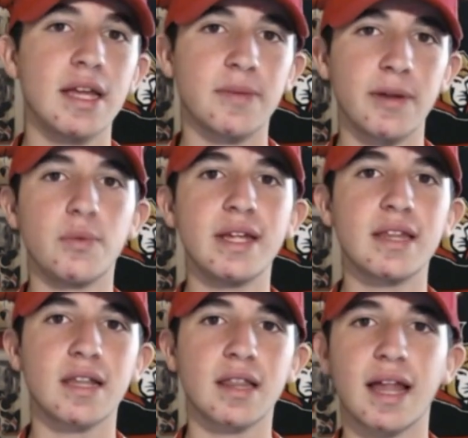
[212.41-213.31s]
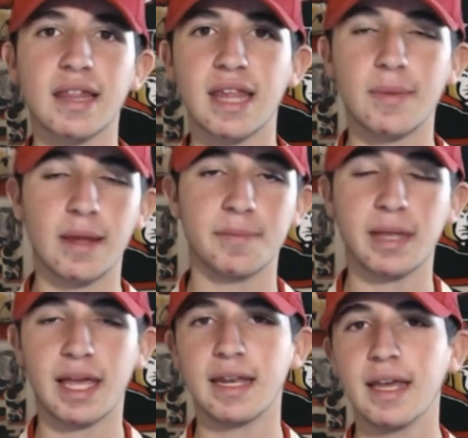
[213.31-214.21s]
It's been a week since the last game they
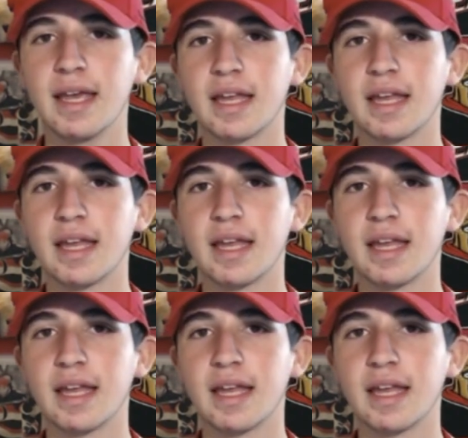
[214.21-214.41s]
played.